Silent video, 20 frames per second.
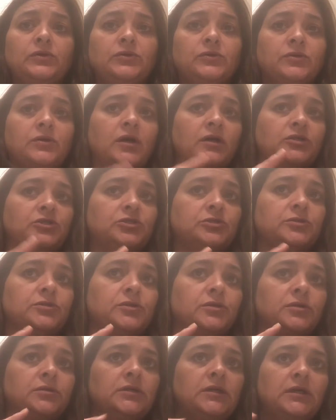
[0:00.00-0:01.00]
you're not
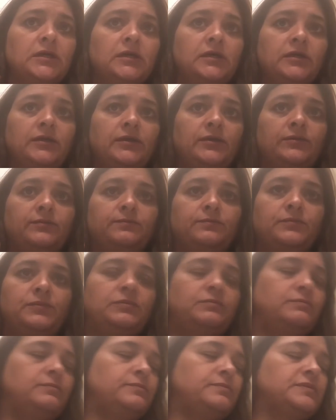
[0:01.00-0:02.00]
sure,
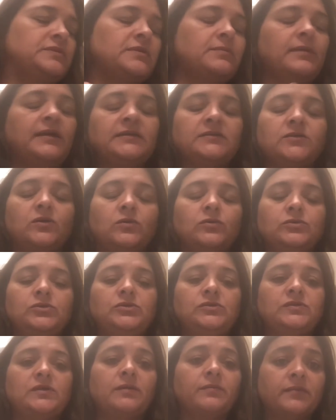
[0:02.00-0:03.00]
somebody's told
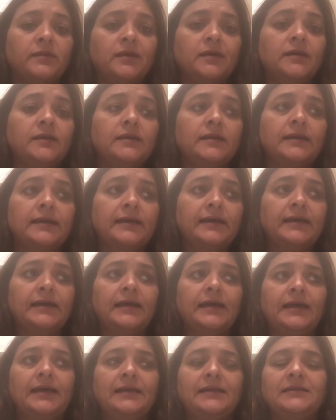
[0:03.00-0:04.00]
you something,
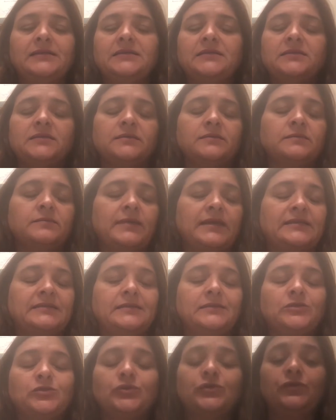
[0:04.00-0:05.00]
and it just doesn't make
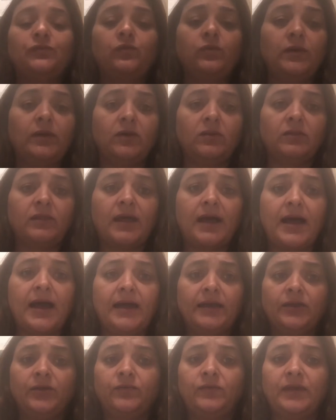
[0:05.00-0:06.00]
sense, or you've went
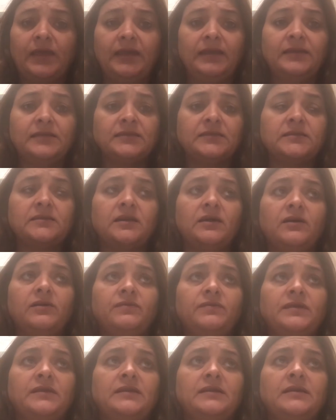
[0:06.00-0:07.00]
online, you've keyed in
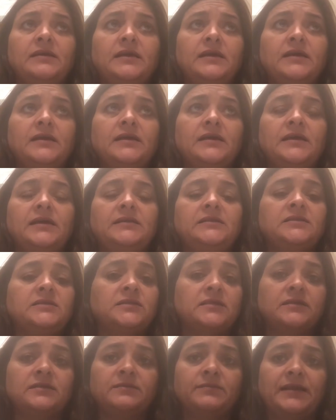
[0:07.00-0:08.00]
stuff, and it
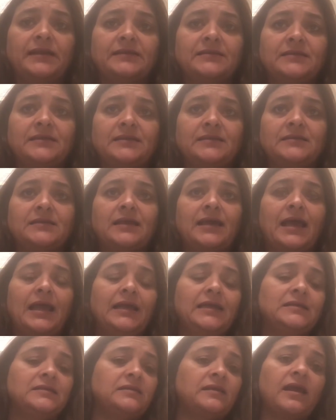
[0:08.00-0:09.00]
just doesn't make sense.
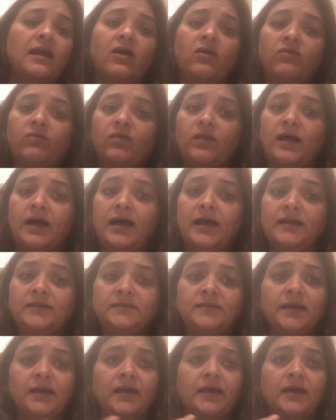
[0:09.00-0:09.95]
Stay offline.